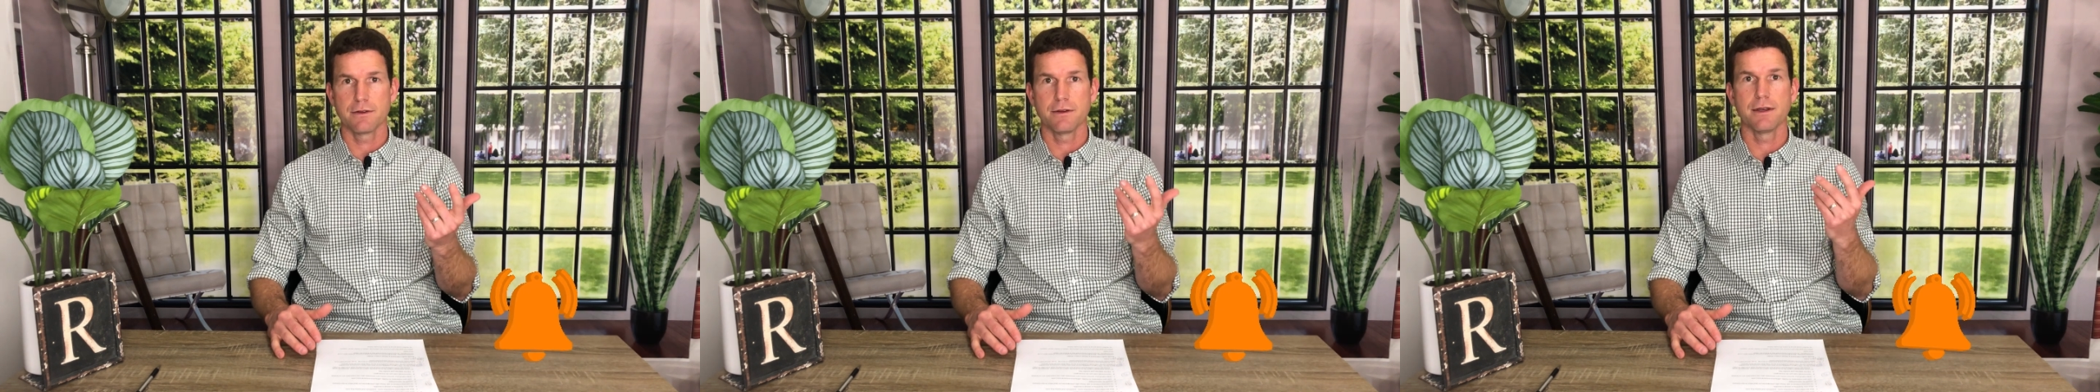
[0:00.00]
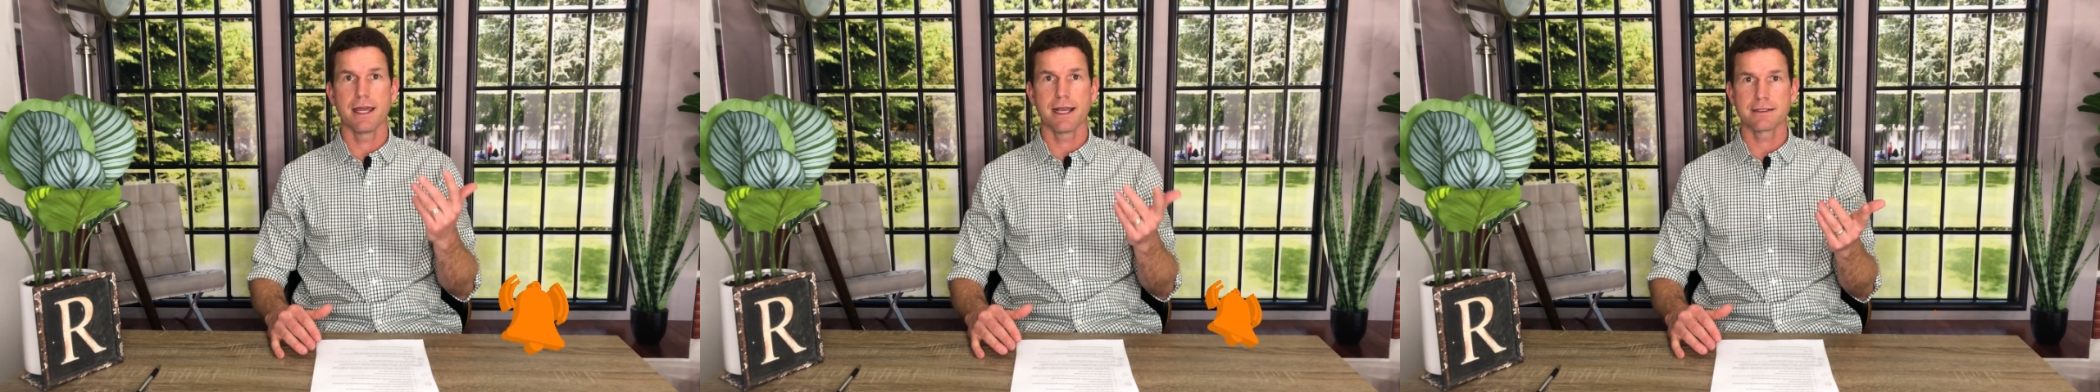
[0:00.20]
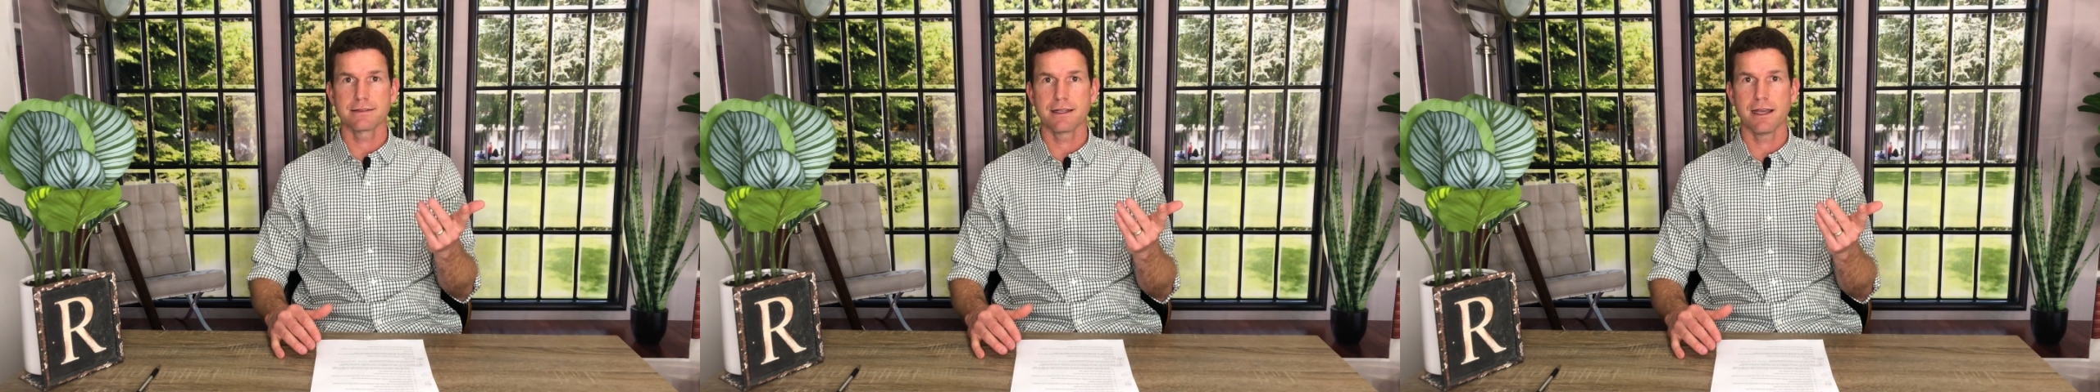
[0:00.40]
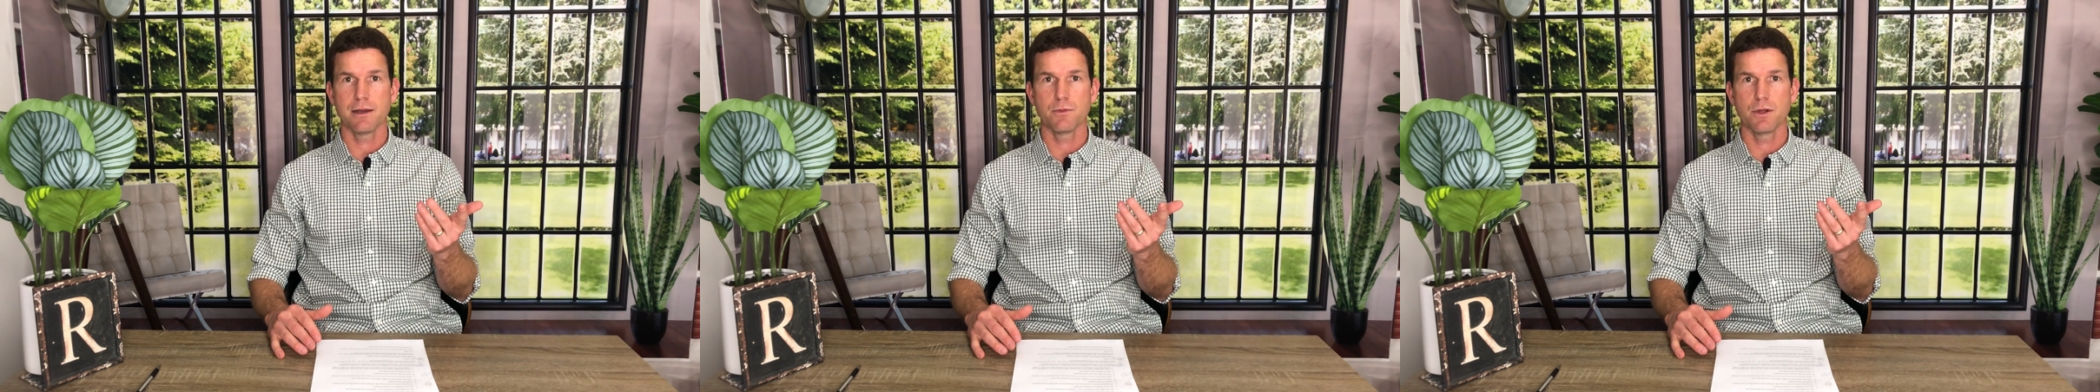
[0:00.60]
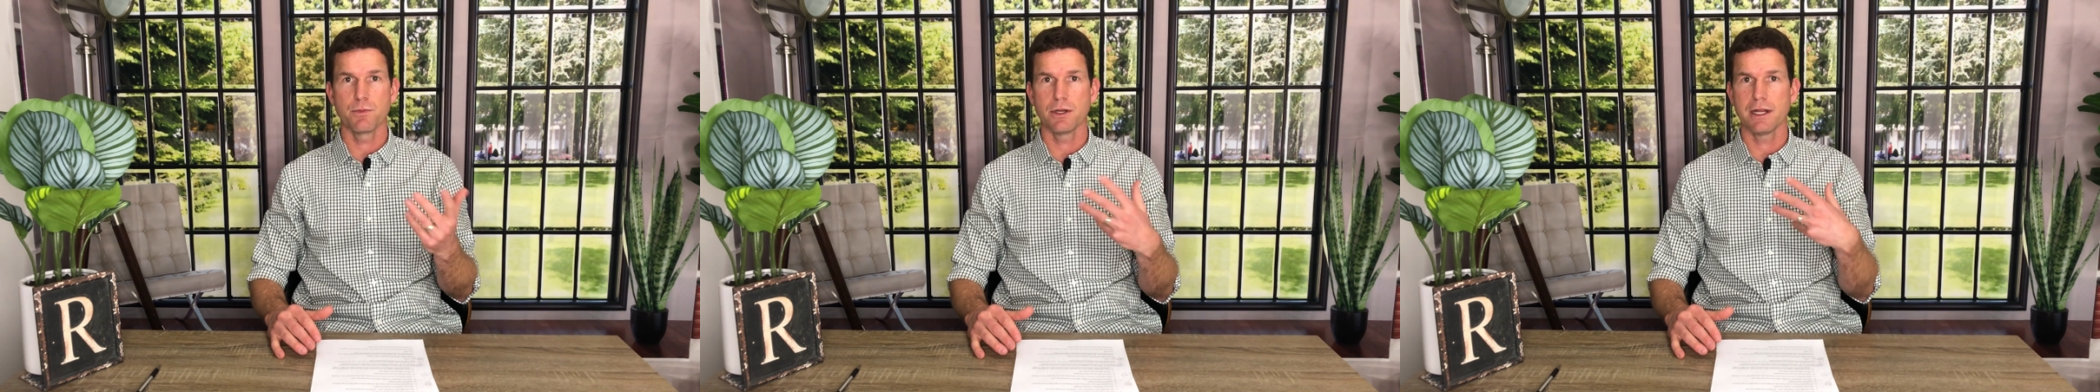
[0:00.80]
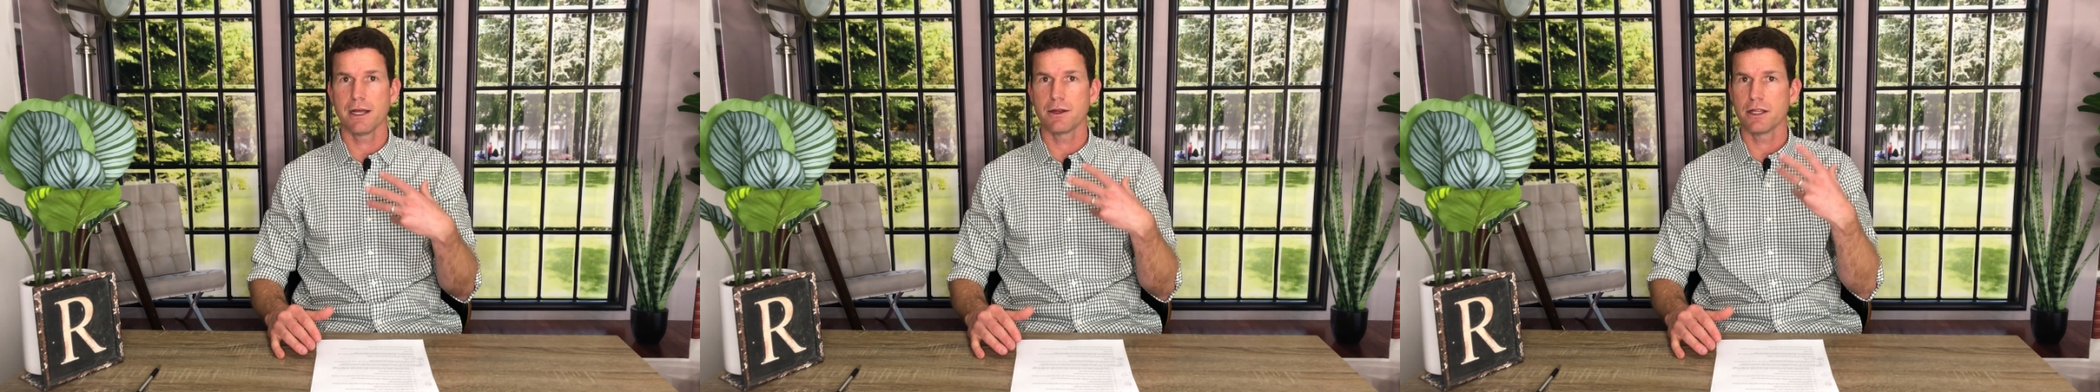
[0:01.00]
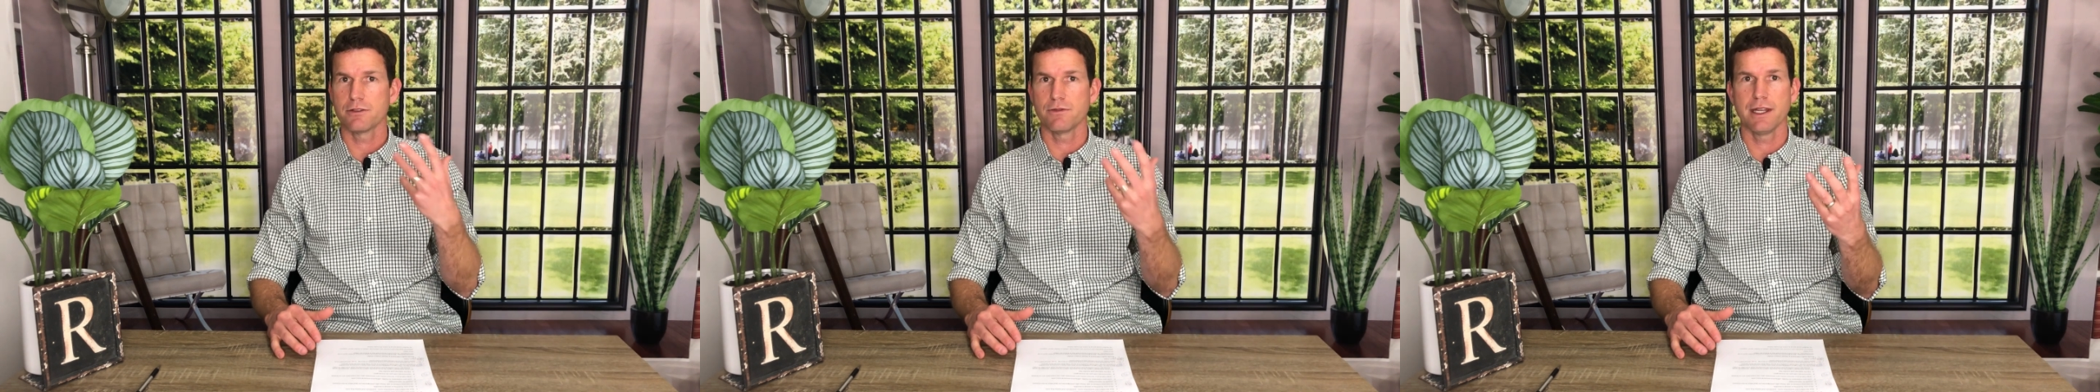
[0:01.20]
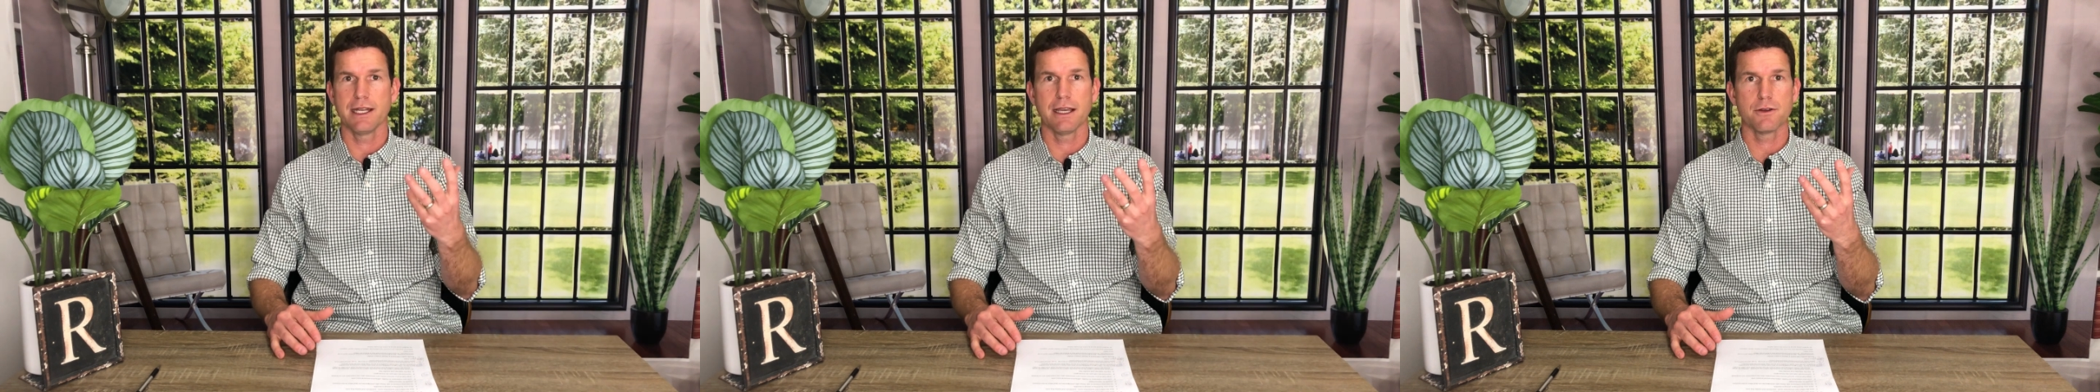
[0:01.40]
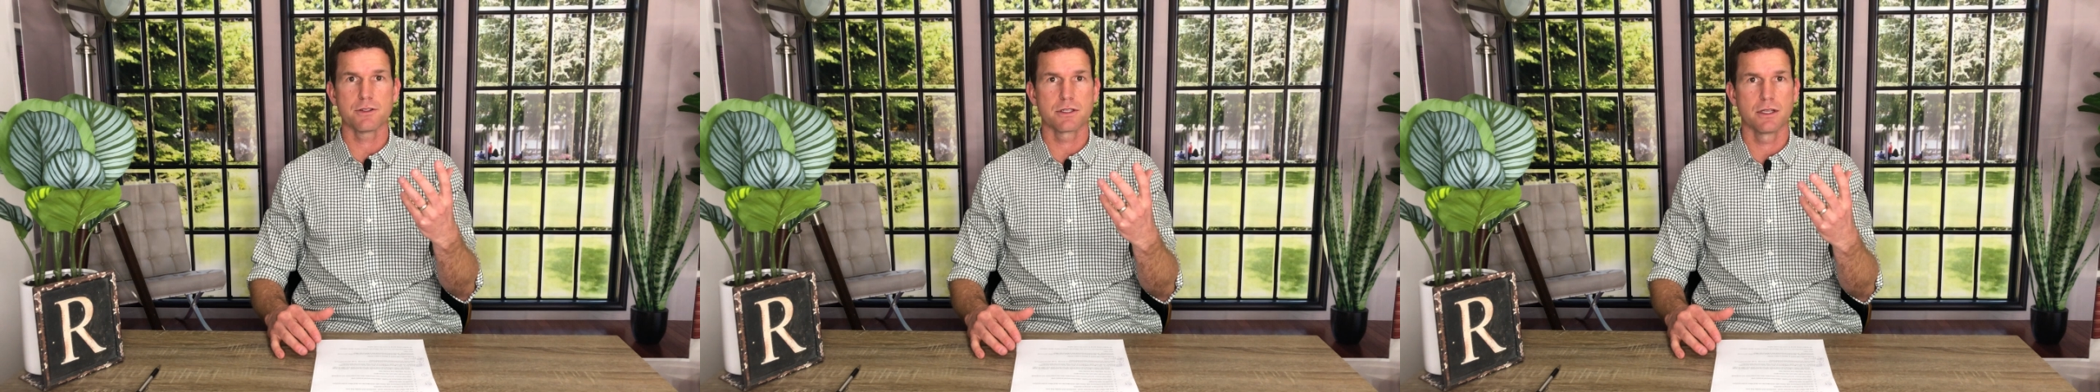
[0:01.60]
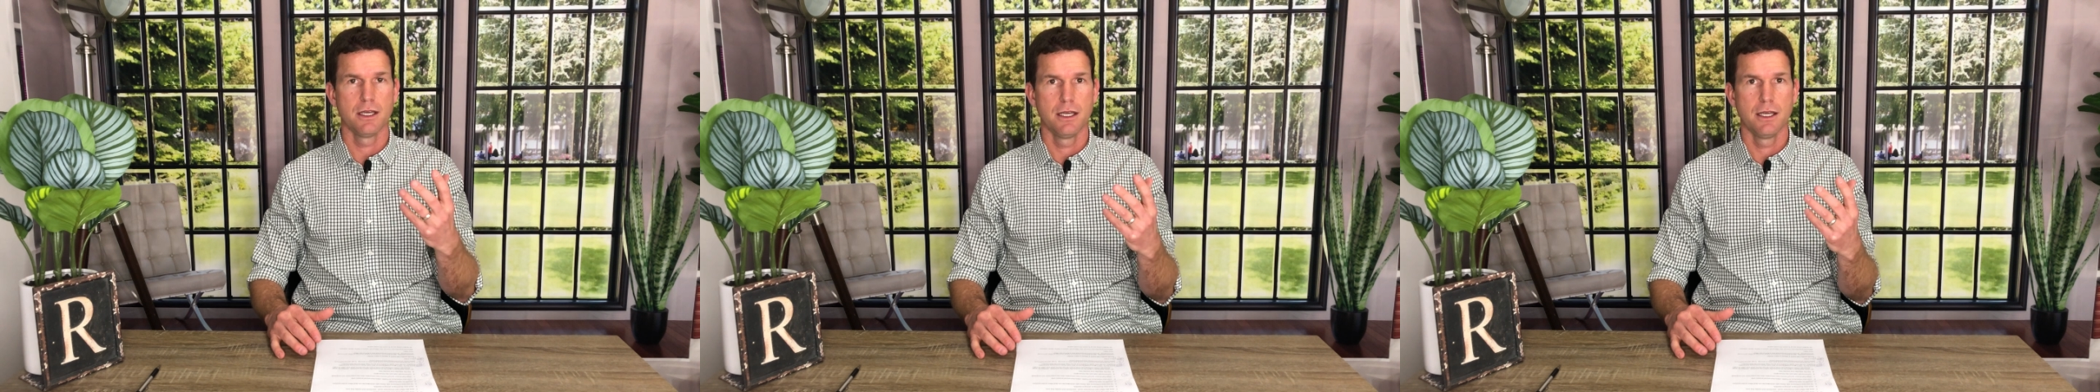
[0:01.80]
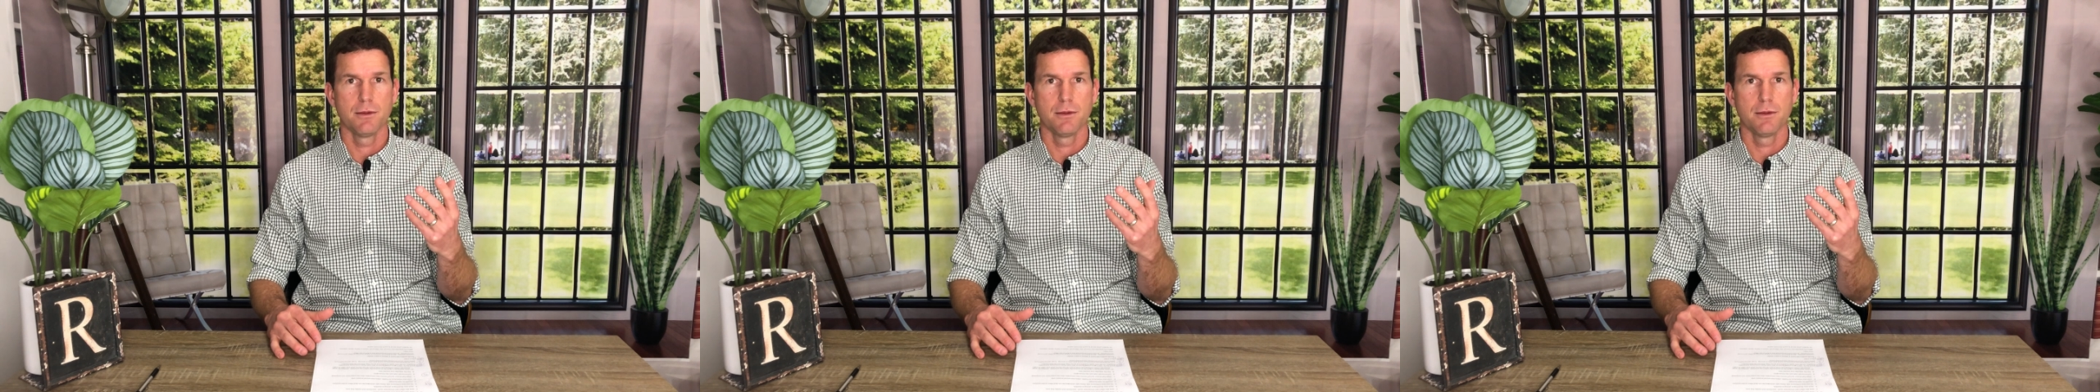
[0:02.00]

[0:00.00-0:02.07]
next time we put out other videos.